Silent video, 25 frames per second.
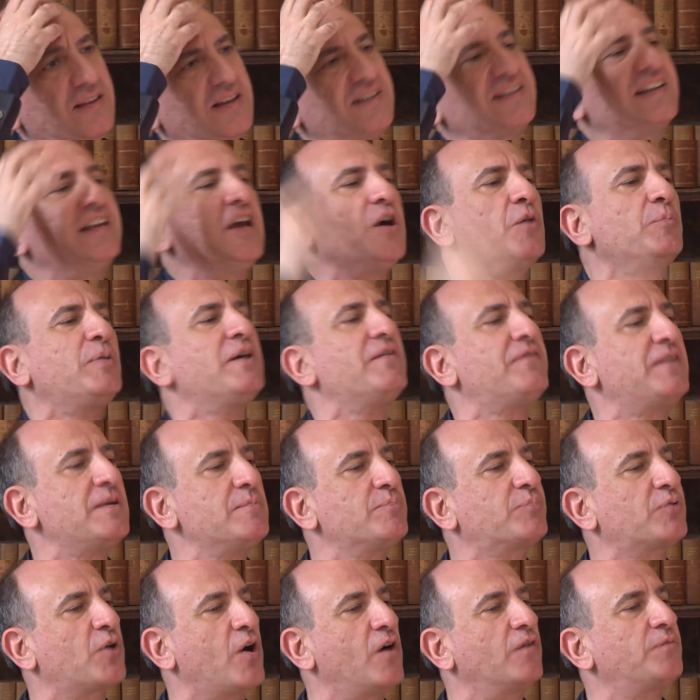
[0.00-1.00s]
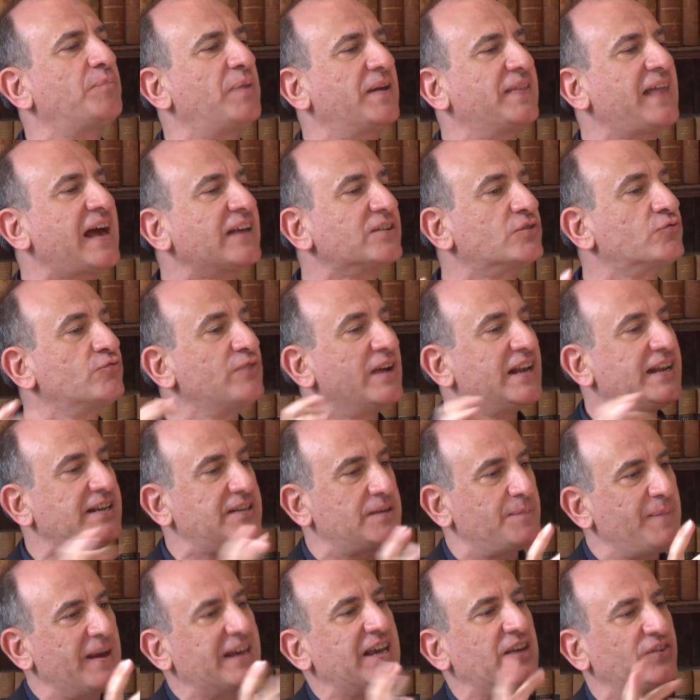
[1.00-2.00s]
there's a little bit of improv, but that's really
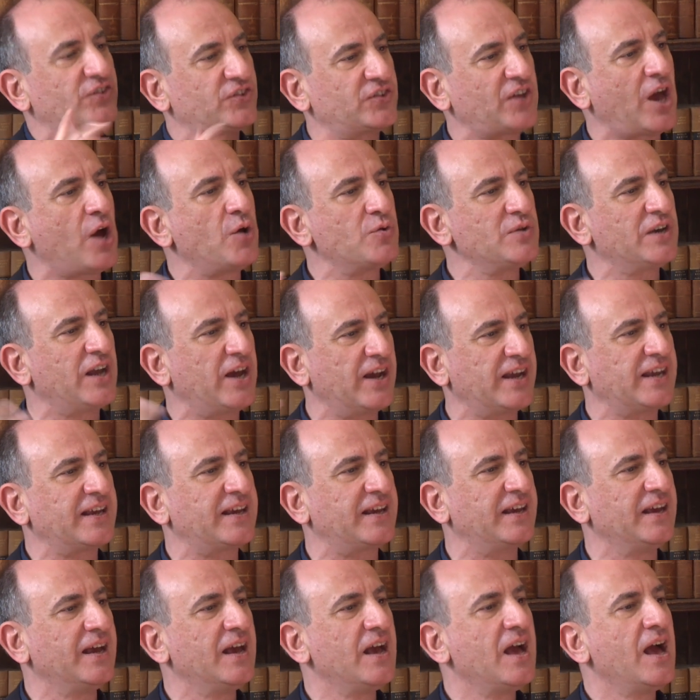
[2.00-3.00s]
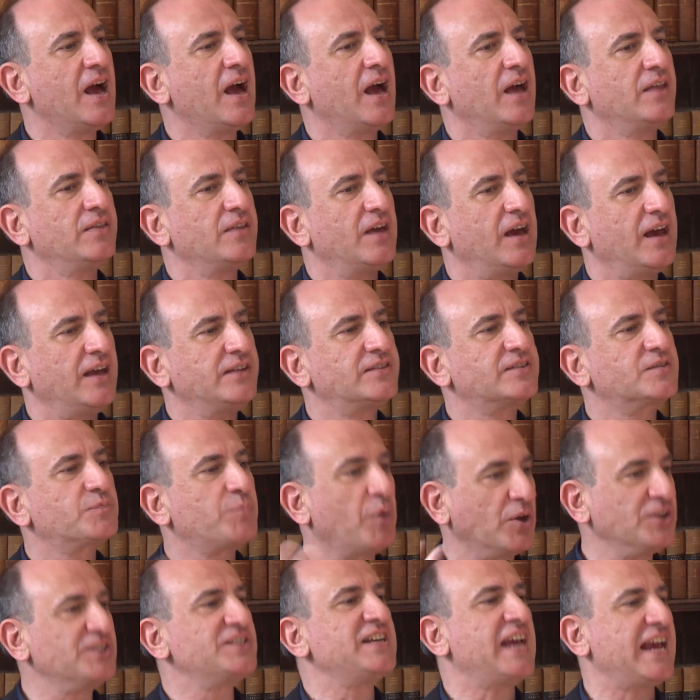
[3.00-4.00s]
to make it sound like it's
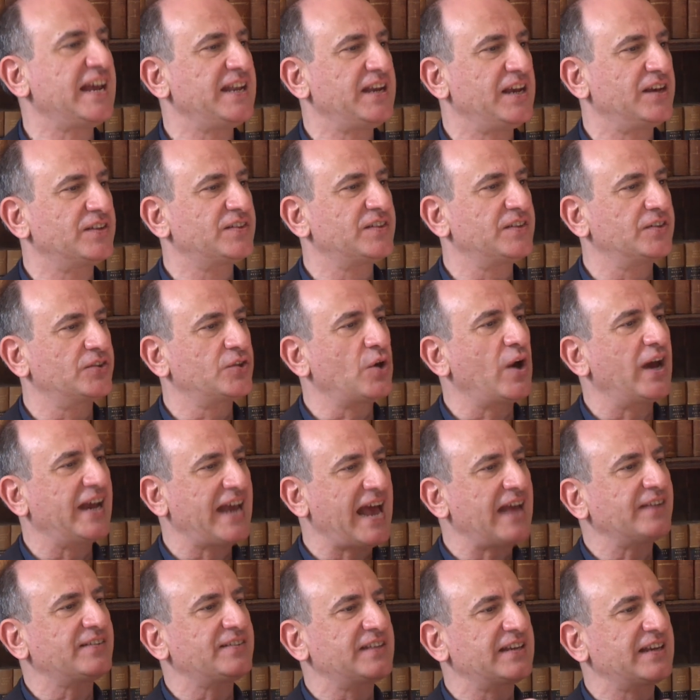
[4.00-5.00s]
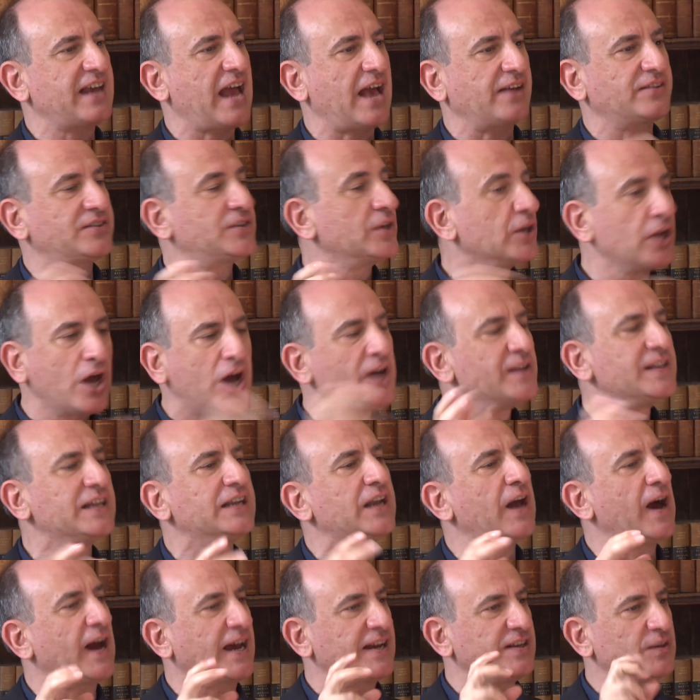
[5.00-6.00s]
spontaneous. And so I asked the cast to learn the
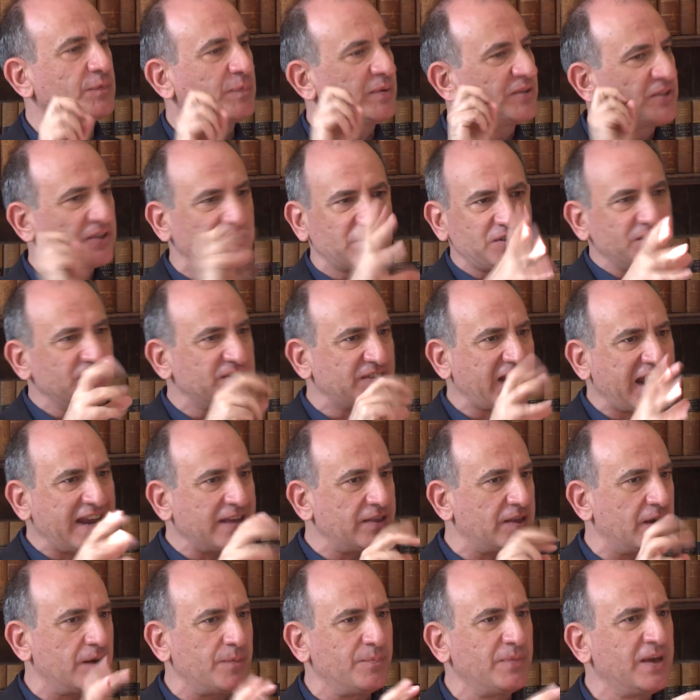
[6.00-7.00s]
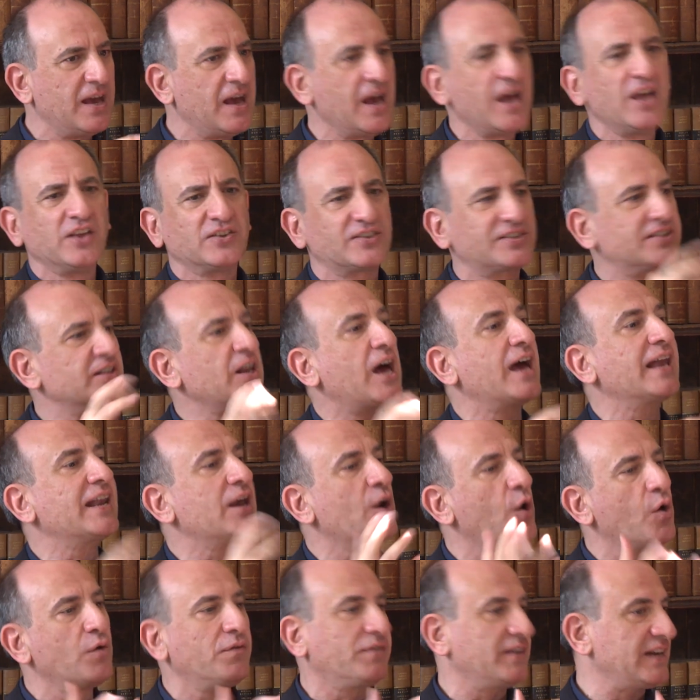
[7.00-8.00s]
lines, but just to say them slightly
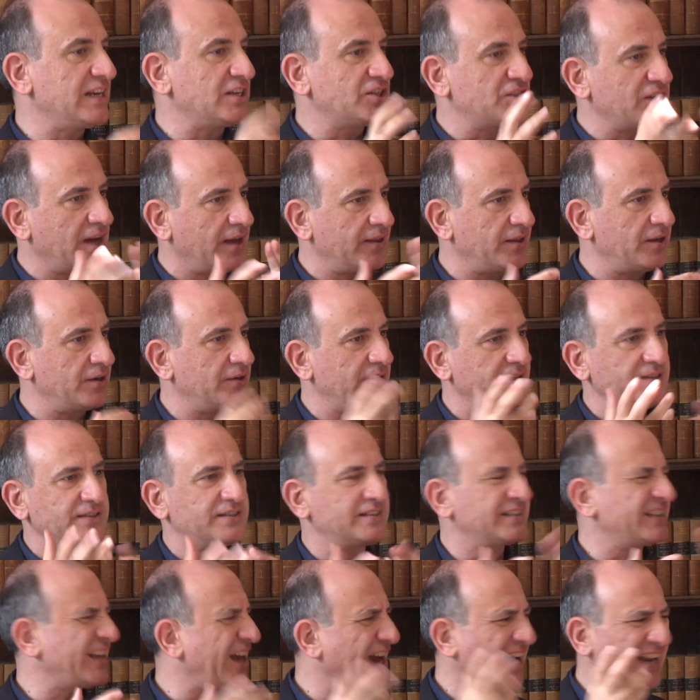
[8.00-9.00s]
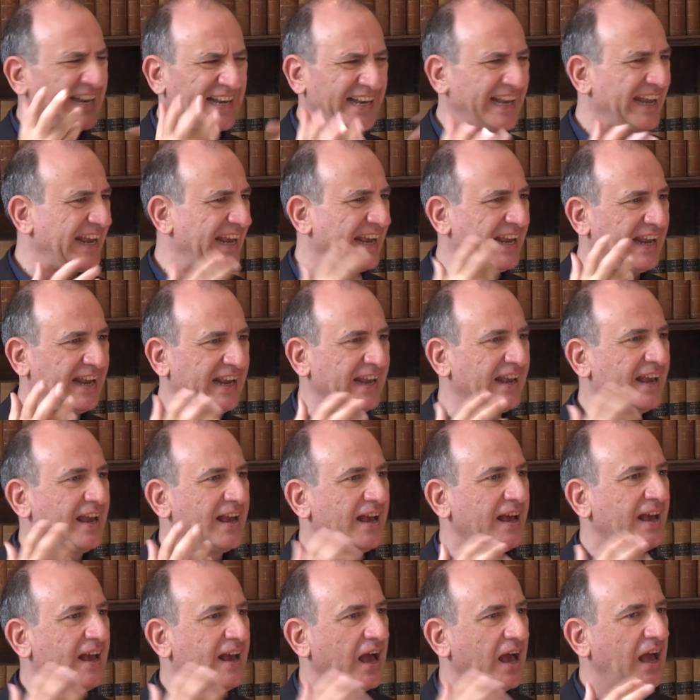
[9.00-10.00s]
over each other and slightly,
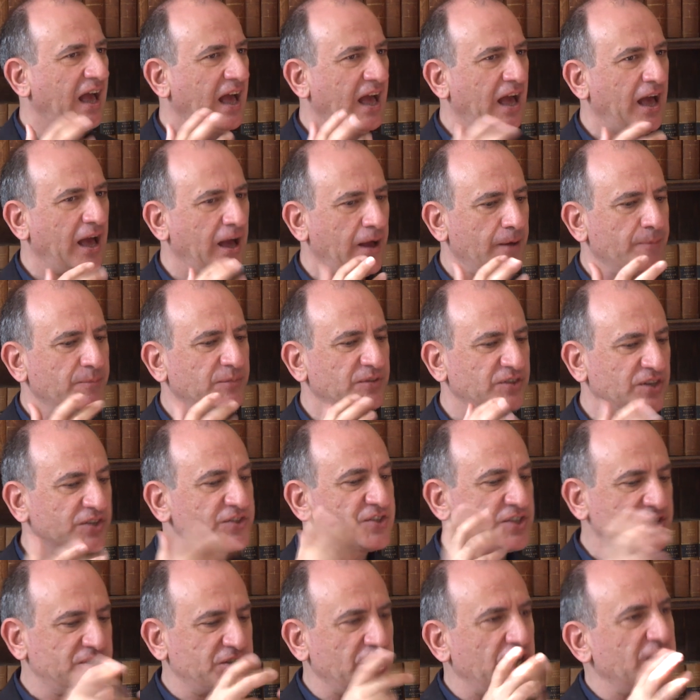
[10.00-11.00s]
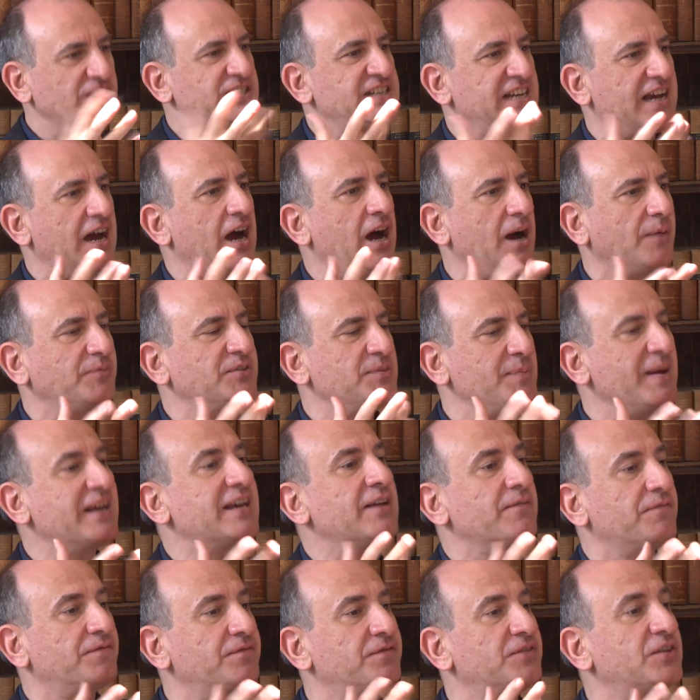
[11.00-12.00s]
um, just to dirty it up, to make
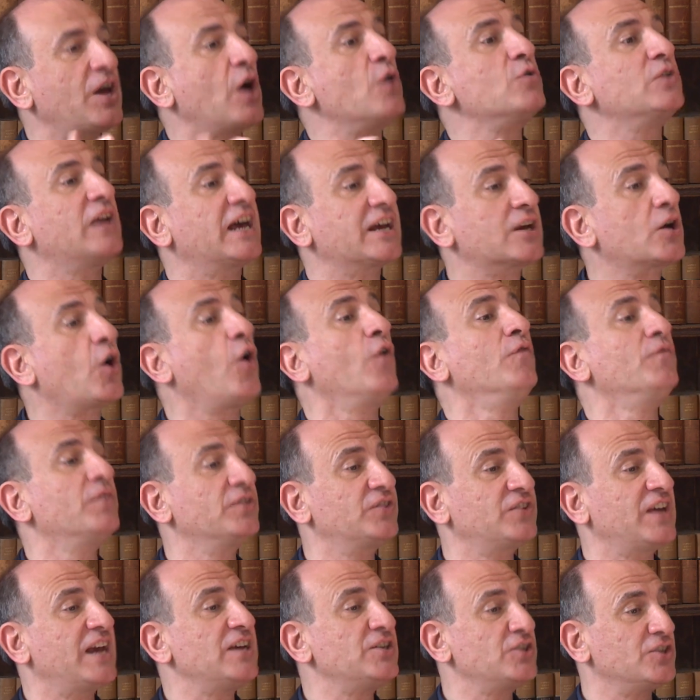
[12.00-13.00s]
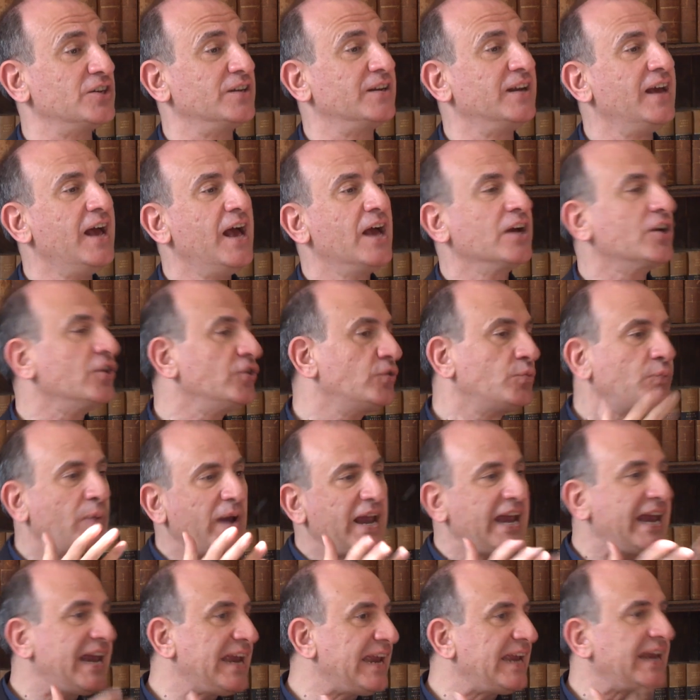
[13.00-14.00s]
it sound like conversation. Because
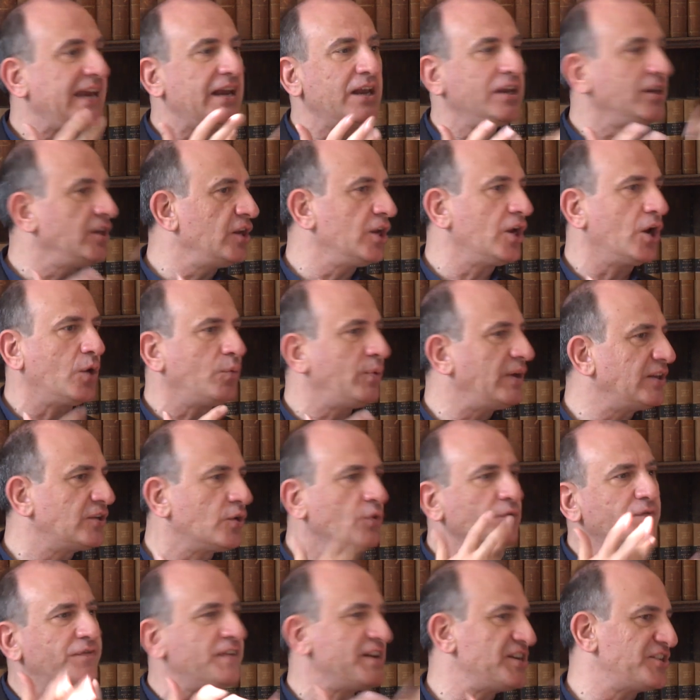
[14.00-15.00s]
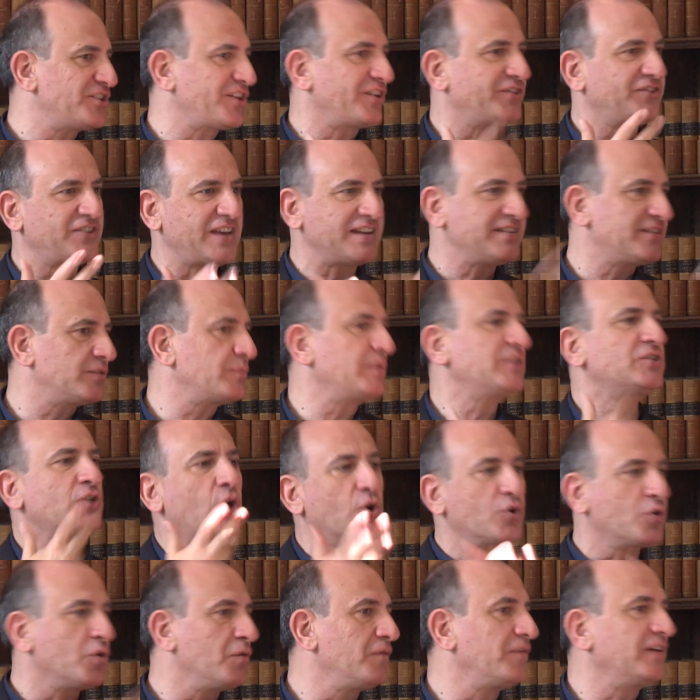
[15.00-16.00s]
we, you know, we don't finish our sentences, we
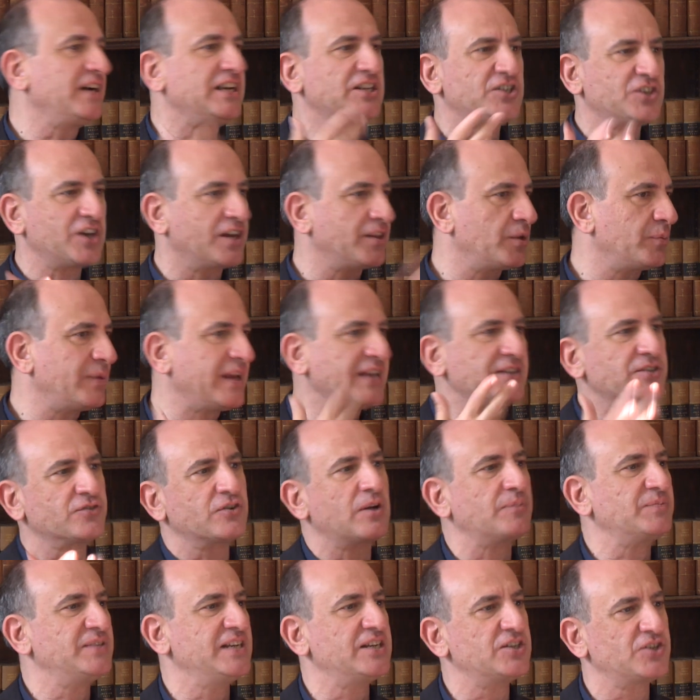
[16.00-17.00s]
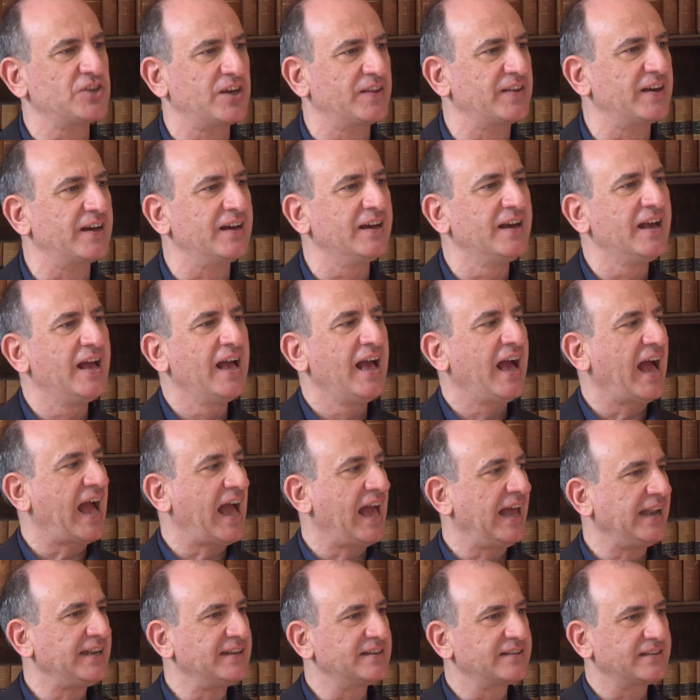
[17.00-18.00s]
talk over each other, we interrupt each other.
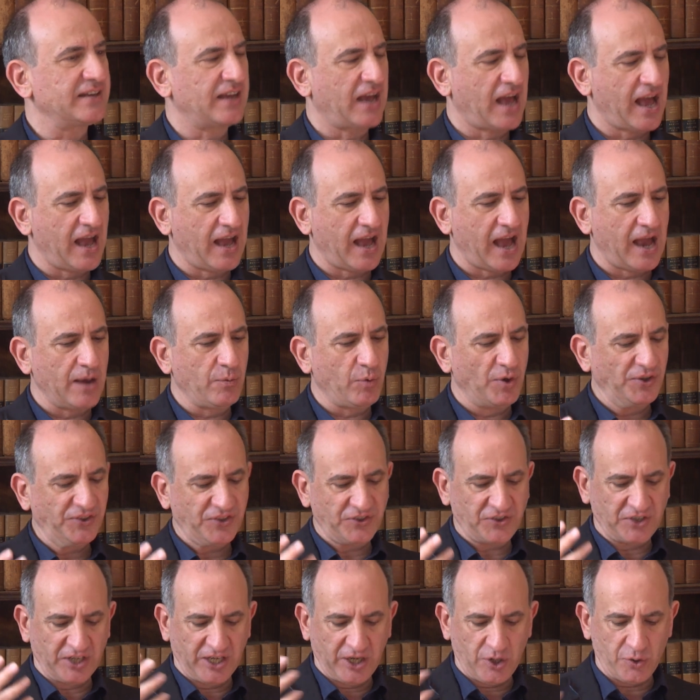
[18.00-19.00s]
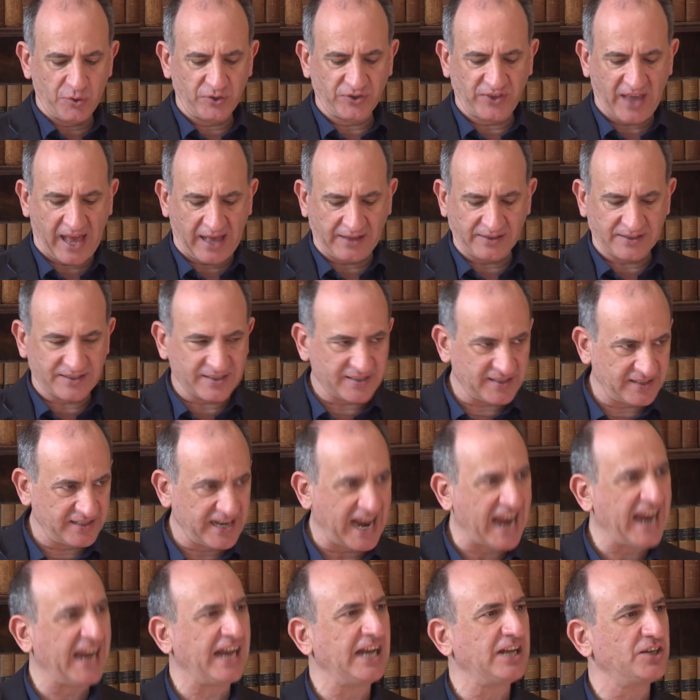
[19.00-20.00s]
And I, I wanted to lose that
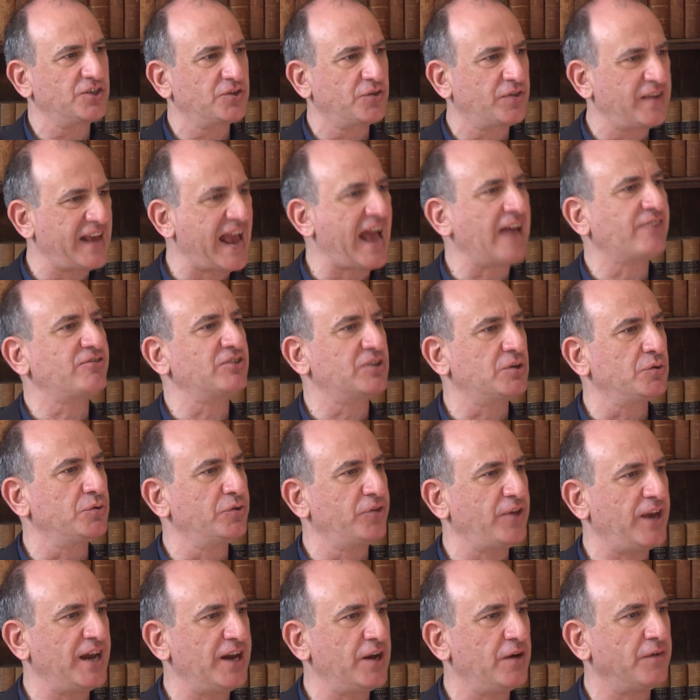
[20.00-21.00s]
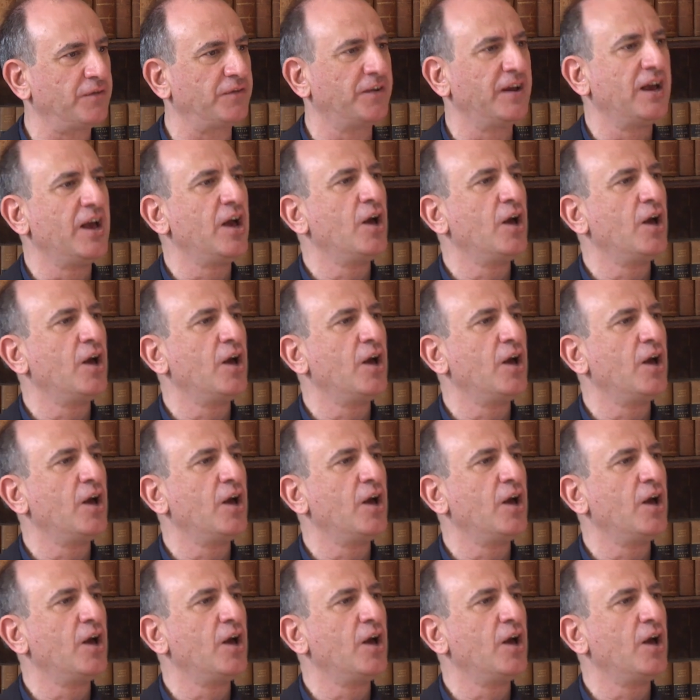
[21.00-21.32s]
stage theatrical thing of,